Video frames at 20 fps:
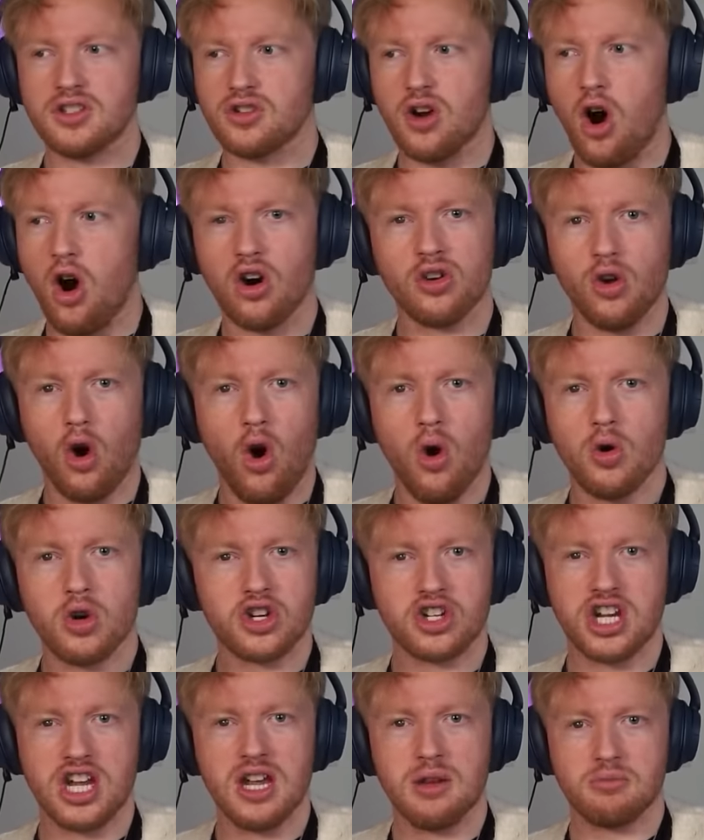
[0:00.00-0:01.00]
Aren't all
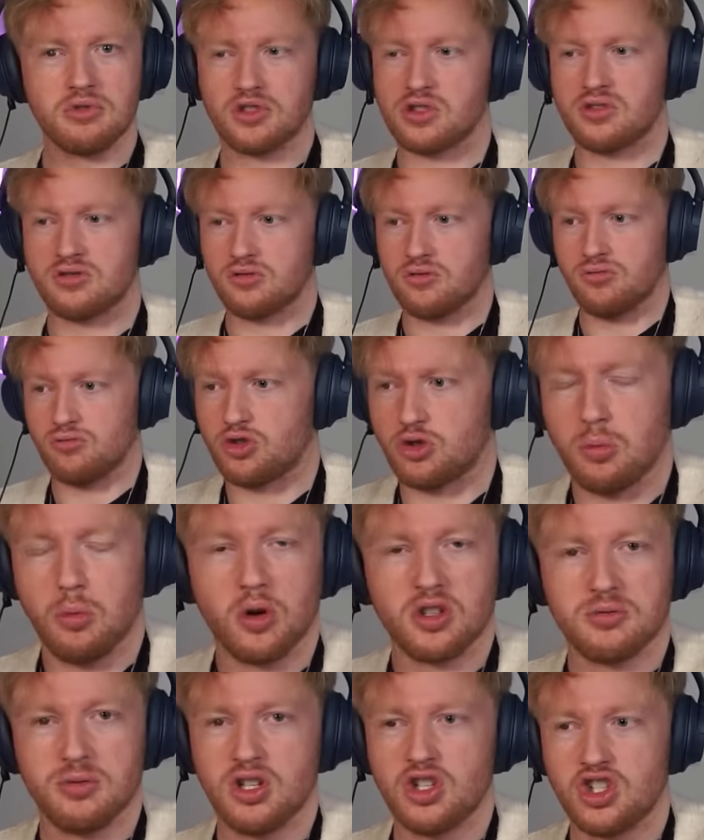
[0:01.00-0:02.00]
shapes
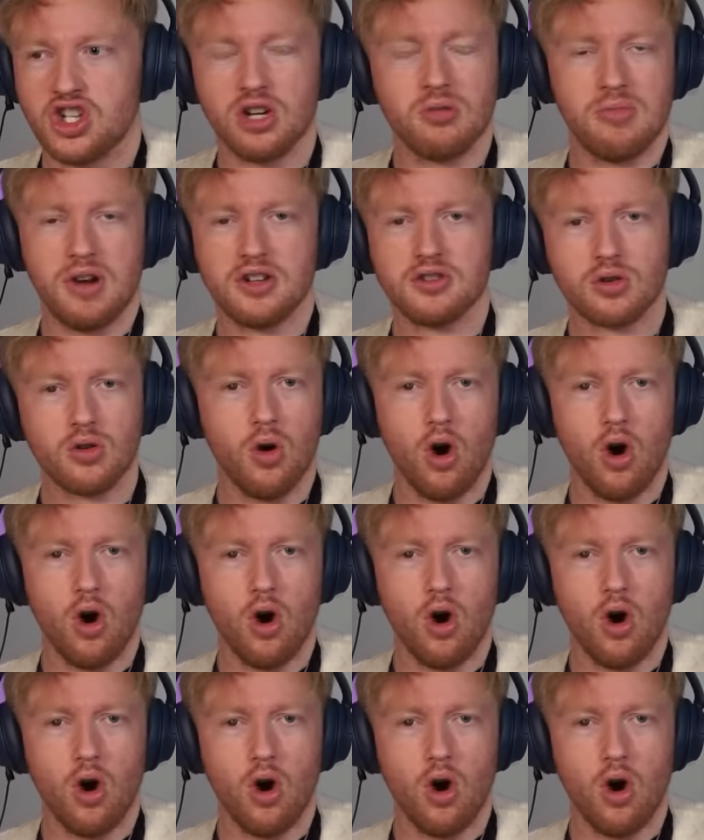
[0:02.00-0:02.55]
supposed to be in geometrical